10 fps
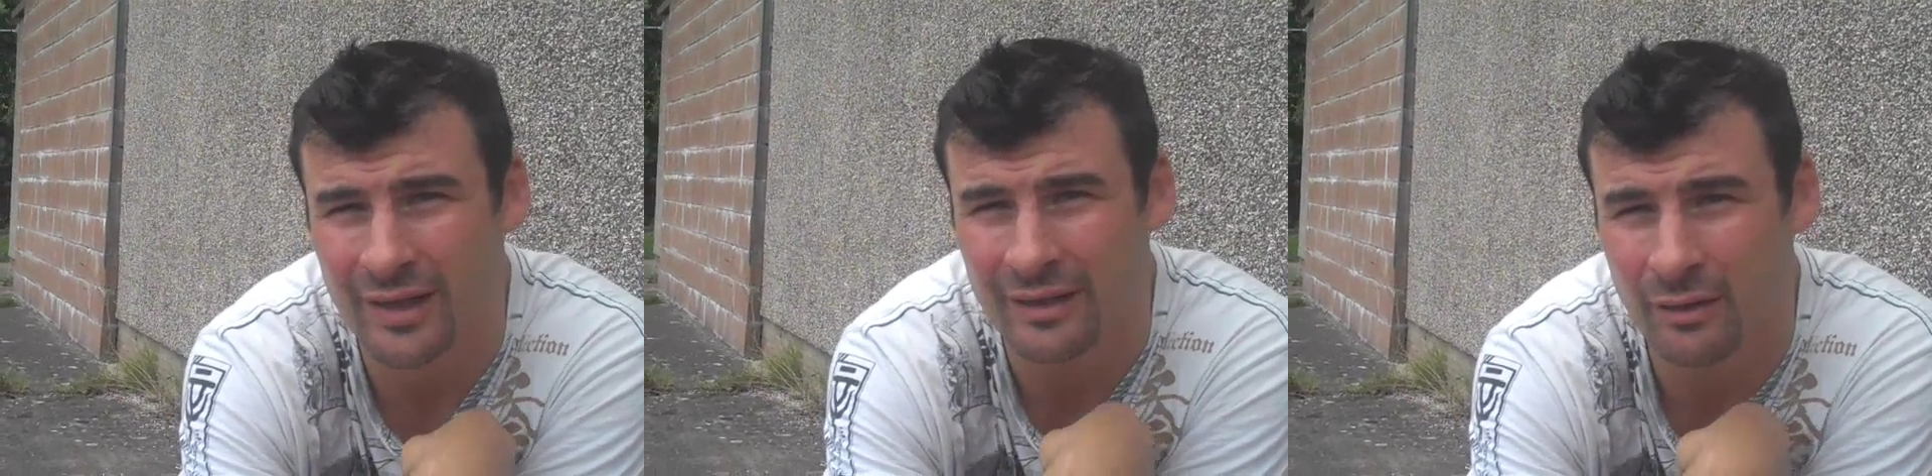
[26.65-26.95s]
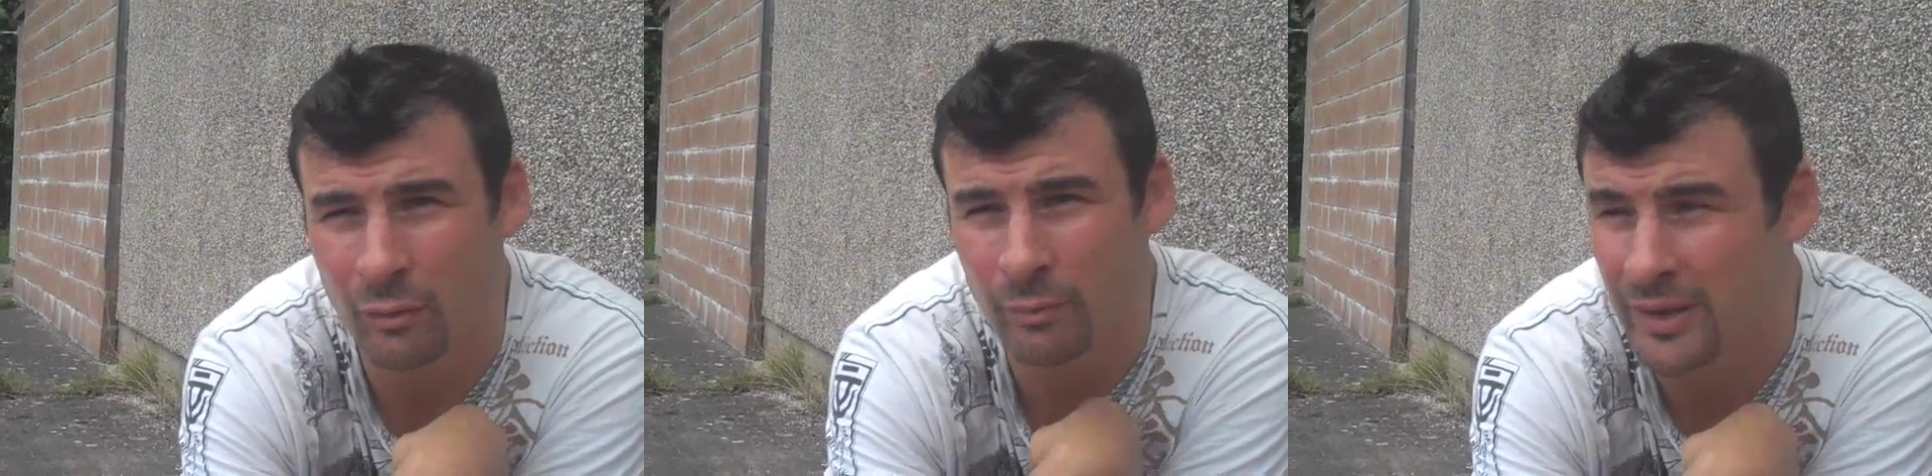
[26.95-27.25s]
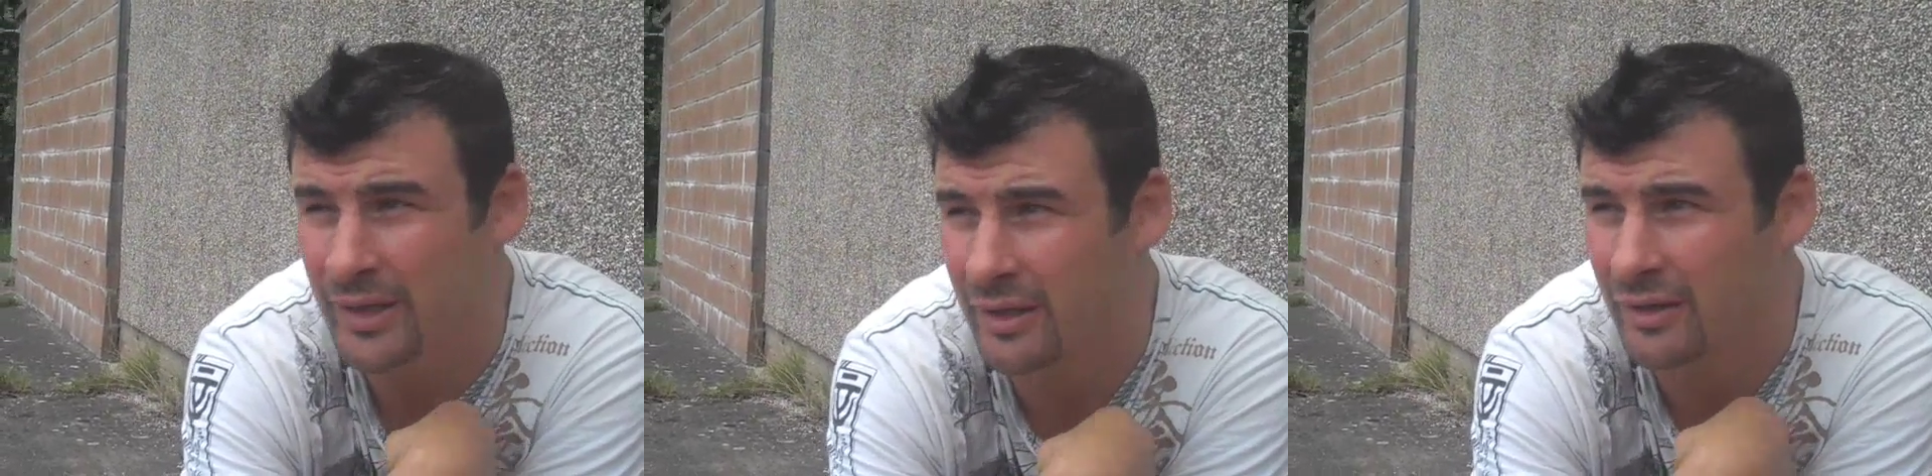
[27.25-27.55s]
You know,
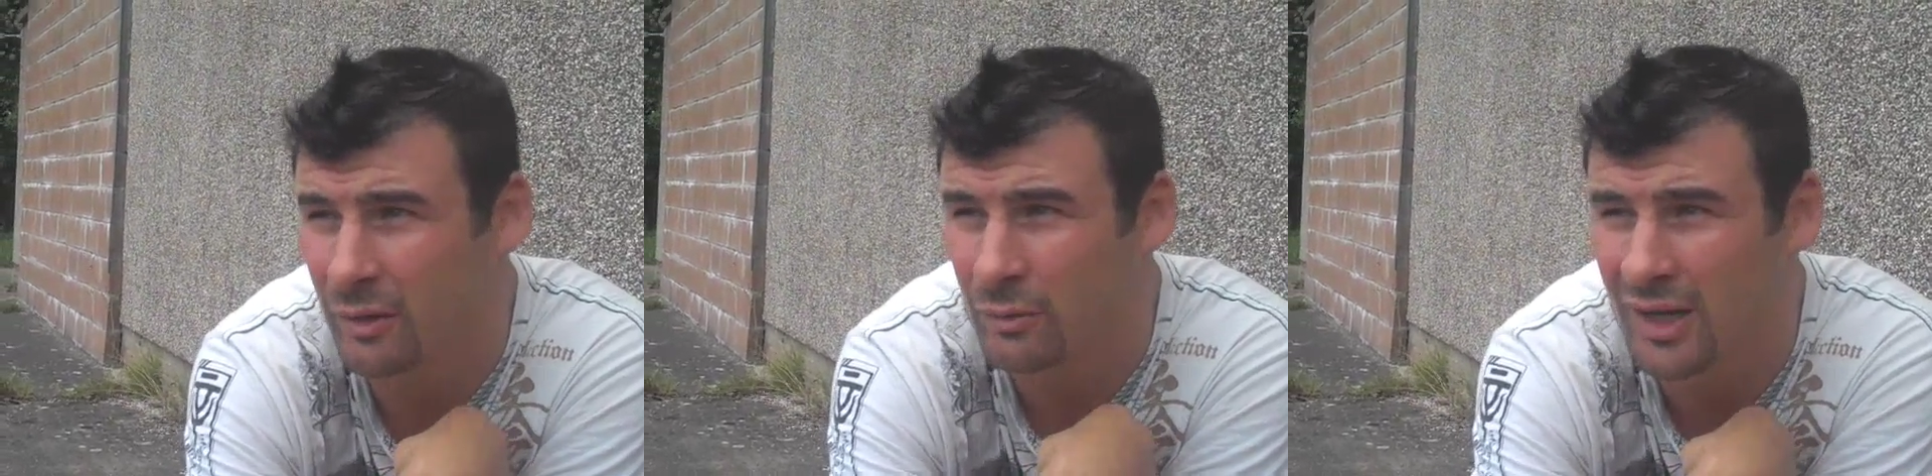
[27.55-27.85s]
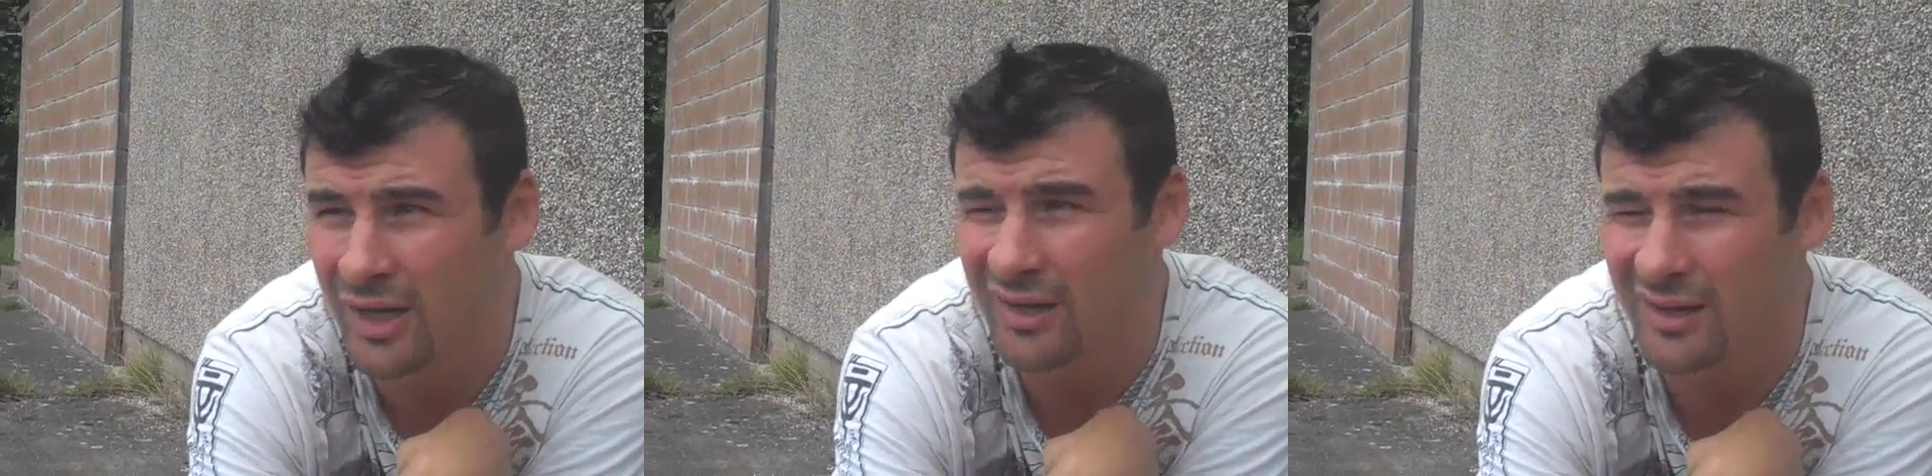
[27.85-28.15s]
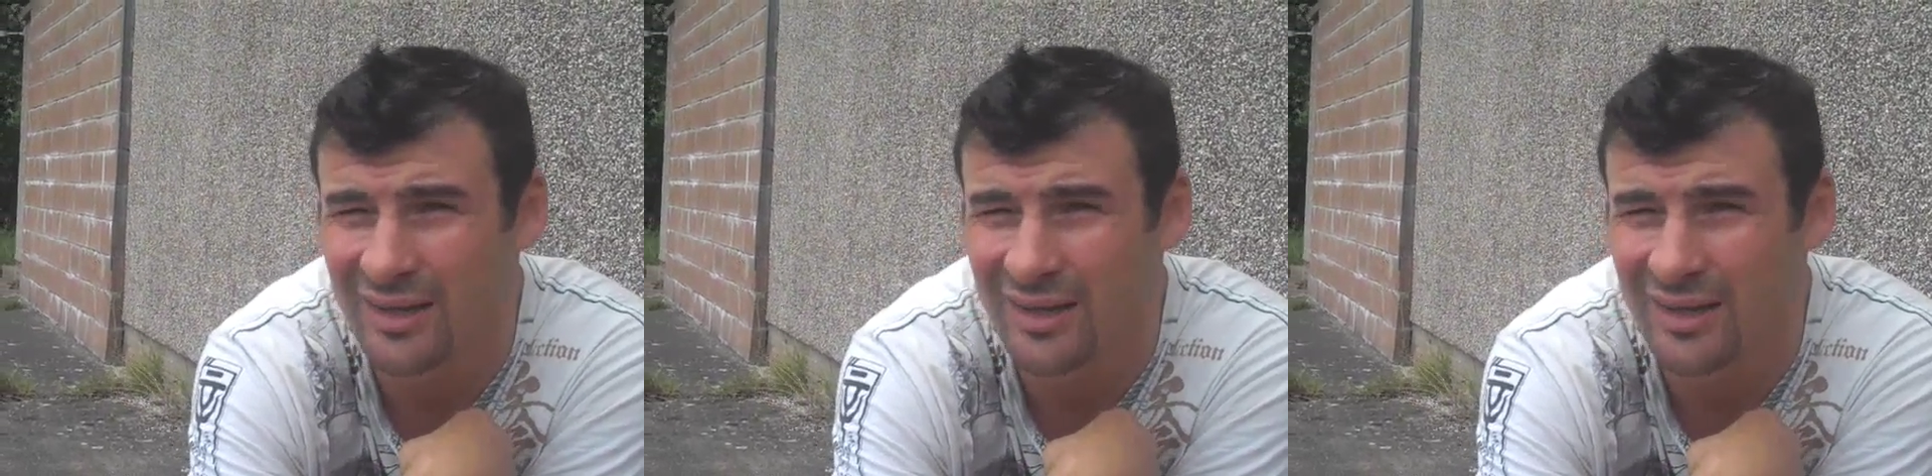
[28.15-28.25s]
being in your own heart.